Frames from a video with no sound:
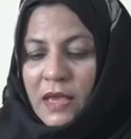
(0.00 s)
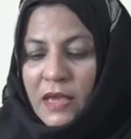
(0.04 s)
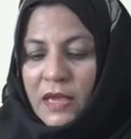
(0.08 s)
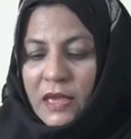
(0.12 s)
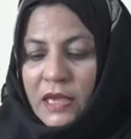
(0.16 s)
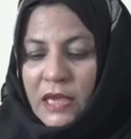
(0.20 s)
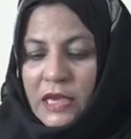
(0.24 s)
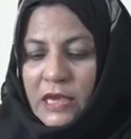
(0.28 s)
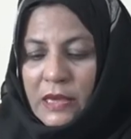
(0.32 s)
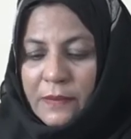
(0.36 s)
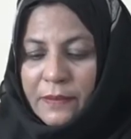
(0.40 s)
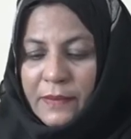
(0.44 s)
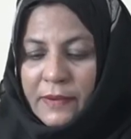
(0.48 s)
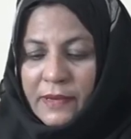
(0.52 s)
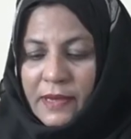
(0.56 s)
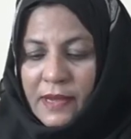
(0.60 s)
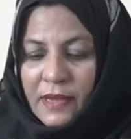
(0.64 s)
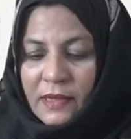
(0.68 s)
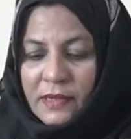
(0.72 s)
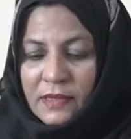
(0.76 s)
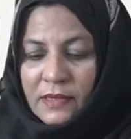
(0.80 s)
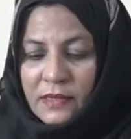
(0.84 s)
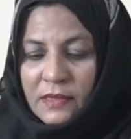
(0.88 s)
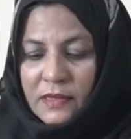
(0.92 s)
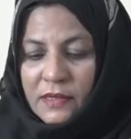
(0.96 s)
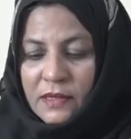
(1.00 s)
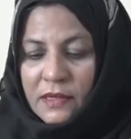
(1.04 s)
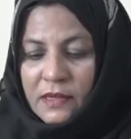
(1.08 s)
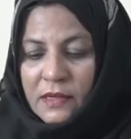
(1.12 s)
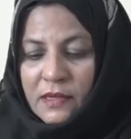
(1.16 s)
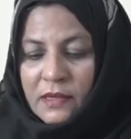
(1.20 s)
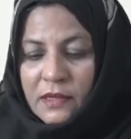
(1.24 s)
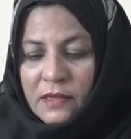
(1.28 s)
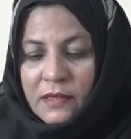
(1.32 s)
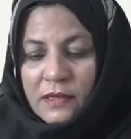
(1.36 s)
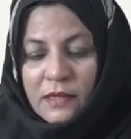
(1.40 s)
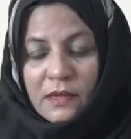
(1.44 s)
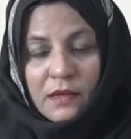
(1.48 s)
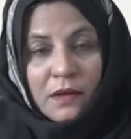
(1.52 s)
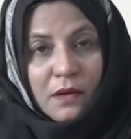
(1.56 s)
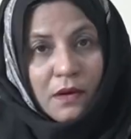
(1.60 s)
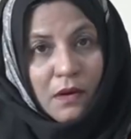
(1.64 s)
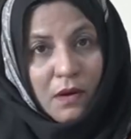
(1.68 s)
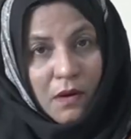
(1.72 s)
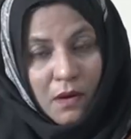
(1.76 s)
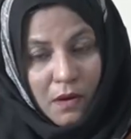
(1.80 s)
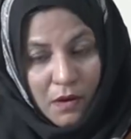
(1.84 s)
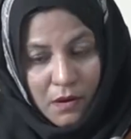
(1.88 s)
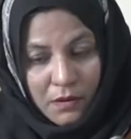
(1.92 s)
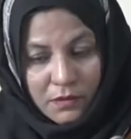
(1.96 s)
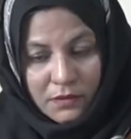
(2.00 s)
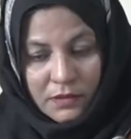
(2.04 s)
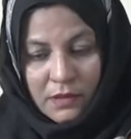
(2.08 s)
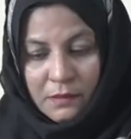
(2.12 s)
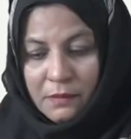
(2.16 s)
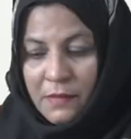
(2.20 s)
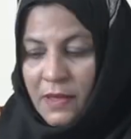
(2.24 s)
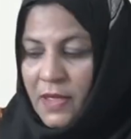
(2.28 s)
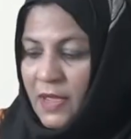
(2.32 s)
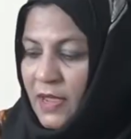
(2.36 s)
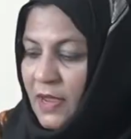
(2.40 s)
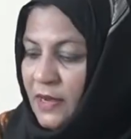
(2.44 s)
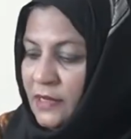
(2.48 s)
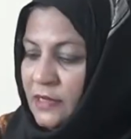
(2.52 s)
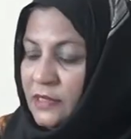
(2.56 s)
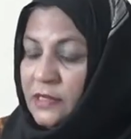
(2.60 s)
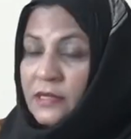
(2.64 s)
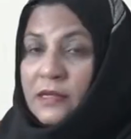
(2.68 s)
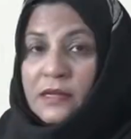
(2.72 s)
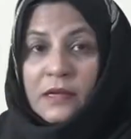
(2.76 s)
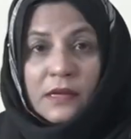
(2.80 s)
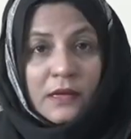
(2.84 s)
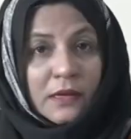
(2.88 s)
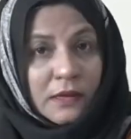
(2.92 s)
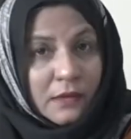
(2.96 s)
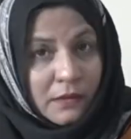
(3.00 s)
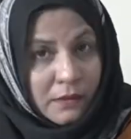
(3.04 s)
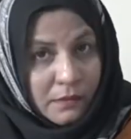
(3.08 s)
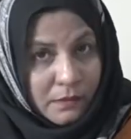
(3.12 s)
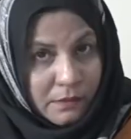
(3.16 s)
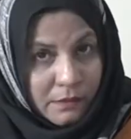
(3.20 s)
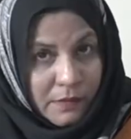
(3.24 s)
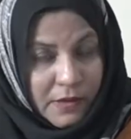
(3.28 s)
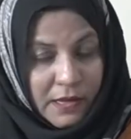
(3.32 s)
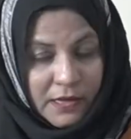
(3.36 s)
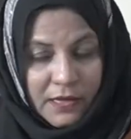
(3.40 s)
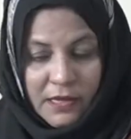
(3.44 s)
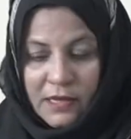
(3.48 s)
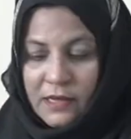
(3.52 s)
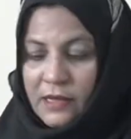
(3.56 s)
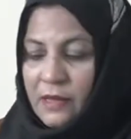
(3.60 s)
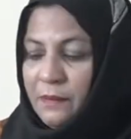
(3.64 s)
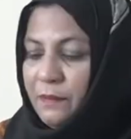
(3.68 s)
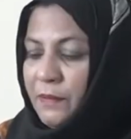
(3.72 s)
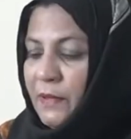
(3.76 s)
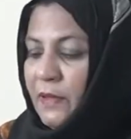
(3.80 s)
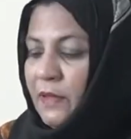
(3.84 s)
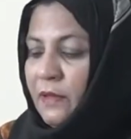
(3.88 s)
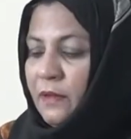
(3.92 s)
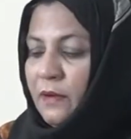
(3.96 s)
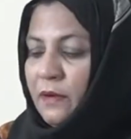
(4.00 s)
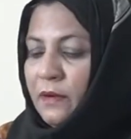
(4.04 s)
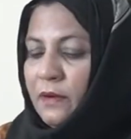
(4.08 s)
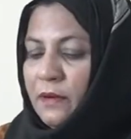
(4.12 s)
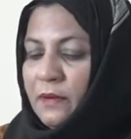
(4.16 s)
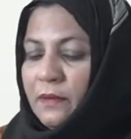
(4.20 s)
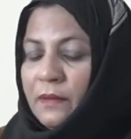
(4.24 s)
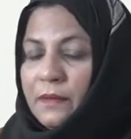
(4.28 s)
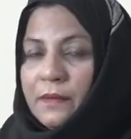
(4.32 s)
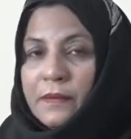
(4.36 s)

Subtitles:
keep it on the mat, making a pair,